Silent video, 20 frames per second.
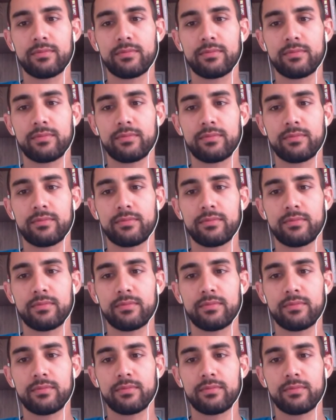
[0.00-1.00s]

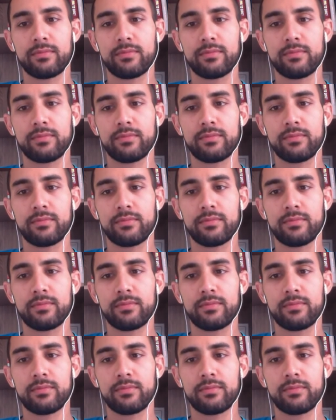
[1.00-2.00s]

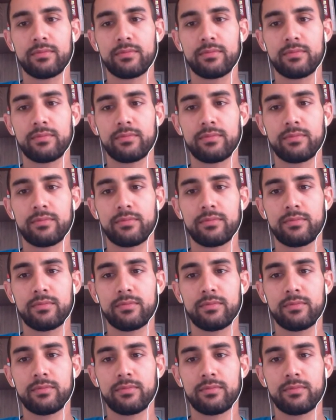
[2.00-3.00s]

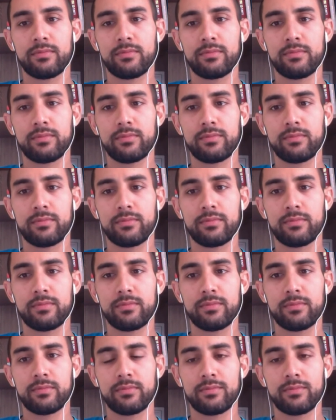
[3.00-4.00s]

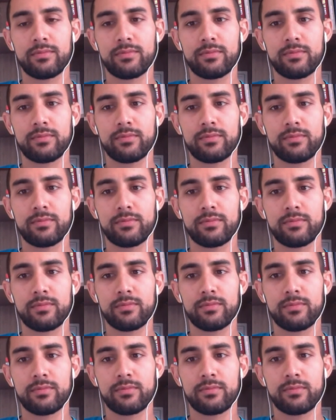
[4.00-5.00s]

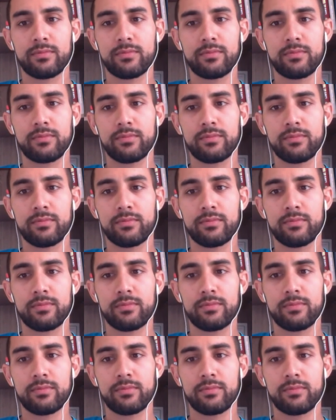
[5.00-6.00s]

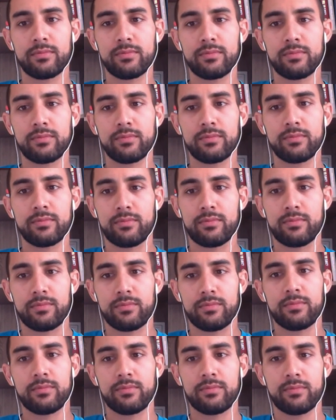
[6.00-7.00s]

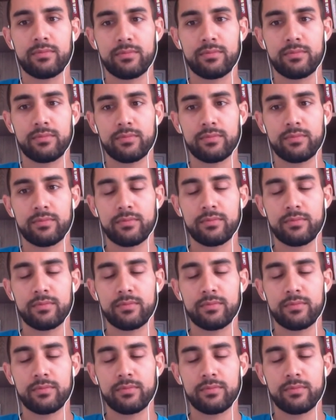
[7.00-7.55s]
(silent)